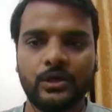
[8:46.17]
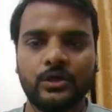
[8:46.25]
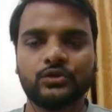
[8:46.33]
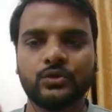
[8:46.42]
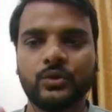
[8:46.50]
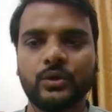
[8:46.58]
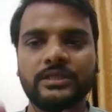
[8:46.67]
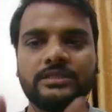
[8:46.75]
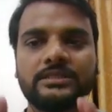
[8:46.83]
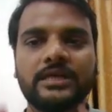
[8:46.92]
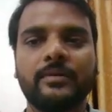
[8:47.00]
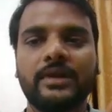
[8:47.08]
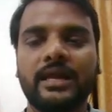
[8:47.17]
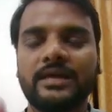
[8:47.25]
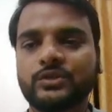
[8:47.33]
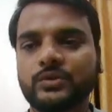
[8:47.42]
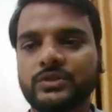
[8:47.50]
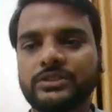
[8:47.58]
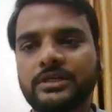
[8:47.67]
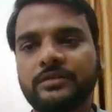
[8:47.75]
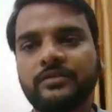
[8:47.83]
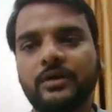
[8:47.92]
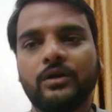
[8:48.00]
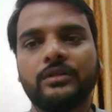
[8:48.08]
So this is our last question
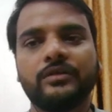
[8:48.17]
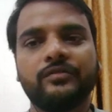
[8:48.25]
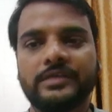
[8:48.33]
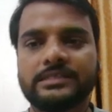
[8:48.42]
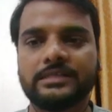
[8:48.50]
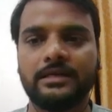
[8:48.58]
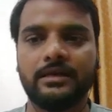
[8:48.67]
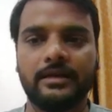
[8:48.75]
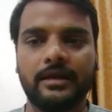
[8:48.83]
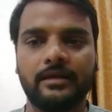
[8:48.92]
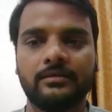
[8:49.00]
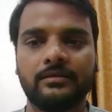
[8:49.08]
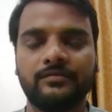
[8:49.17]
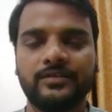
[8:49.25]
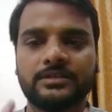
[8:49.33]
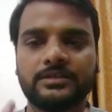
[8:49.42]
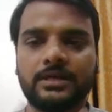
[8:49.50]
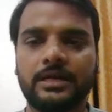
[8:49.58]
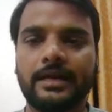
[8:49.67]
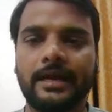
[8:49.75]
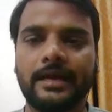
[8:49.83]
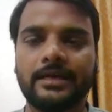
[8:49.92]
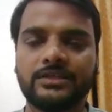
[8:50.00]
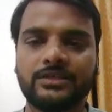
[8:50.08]
on the fiscal drag. Fiscal
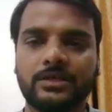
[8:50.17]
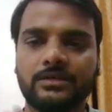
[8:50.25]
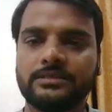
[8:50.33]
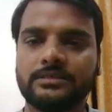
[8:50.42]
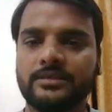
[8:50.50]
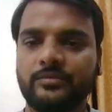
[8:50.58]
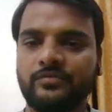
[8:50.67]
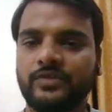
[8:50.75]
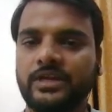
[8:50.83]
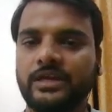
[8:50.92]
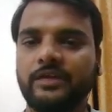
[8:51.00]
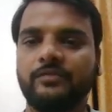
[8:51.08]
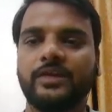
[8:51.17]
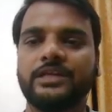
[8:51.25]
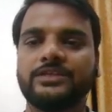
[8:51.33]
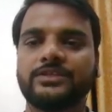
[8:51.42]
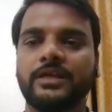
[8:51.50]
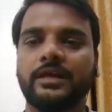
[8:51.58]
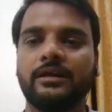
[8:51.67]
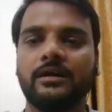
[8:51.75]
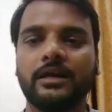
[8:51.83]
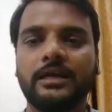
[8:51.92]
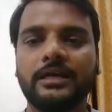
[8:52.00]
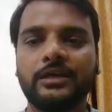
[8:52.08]
drag is a concept where inflation and
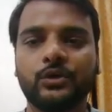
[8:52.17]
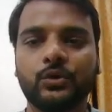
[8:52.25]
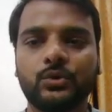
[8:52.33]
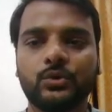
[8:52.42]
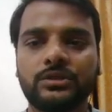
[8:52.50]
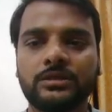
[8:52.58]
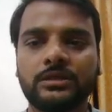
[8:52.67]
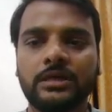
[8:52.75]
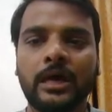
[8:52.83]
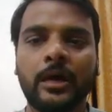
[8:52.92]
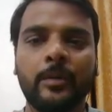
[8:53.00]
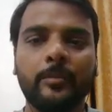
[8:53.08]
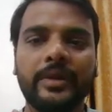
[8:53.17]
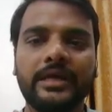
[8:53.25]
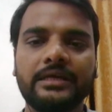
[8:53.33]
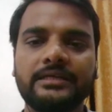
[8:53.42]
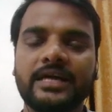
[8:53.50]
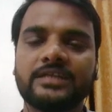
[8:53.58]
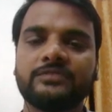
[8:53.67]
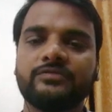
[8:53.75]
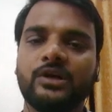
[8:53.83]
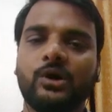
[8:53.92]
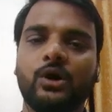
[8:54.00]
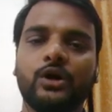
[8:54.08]
earning growth bring
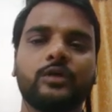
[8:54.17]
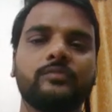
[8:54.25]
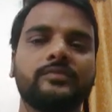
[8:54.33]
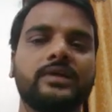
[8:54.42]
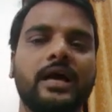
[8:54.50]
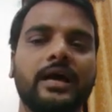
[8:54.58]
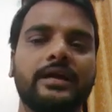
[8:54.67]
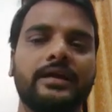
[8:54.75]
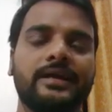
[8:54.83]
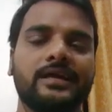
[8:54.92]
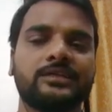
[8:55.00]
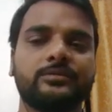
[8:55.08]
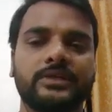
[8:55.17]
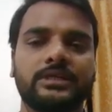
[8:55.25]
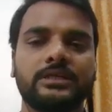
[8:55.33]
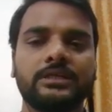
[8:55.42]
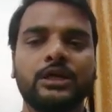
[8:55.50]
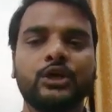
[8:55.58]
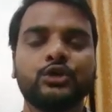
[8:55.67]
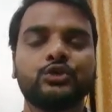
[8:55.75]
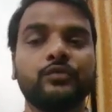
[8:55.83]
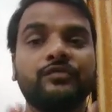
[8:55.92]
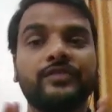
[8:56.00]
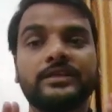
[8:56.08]
taxpayer out of the higher tax rate.
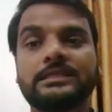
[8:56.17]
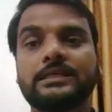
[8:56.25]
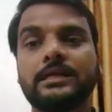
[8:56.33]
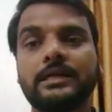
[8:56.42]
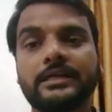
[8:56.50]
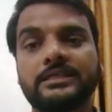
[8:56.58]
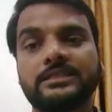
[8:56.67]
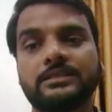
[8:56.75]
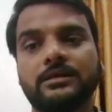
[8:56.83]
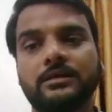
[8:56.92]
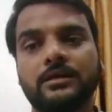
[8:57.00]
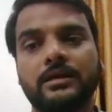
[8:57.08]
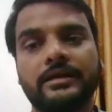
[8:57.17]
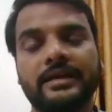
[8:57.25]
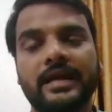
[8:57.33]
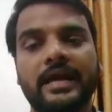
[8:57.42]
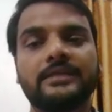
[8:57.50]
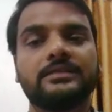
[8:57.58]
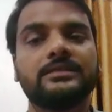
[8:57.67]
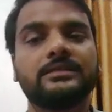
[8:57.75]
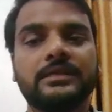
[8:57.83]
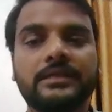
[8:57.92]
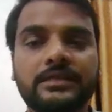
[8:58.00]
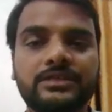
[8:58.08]
So fiscal drag is a
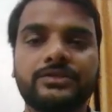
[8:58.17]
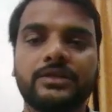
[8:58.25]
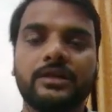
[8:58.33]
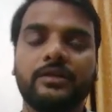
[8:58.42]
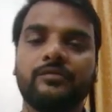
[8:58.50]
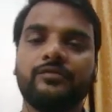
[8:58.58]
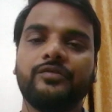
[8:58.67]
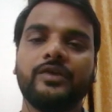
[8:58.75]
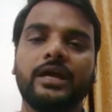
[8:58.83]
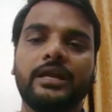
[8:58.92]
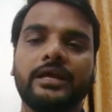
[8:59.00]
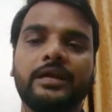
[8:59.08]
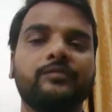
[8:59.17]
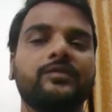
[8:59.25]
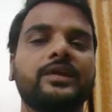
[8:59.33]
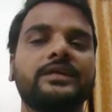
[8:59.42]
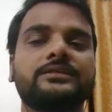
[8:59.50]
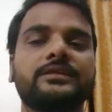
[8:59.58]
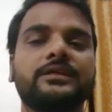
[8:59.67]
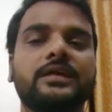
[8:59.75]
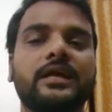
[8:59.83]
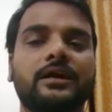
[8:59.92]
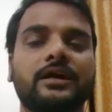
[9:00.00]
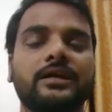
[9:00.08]
condition where inflation
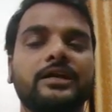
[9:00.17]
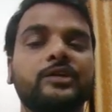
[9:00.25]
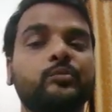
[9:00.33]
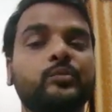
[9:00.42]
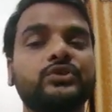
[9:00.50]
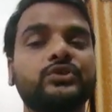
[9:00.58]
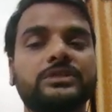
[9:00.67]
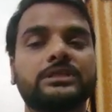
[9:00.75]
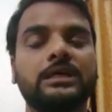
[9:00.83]
and earning push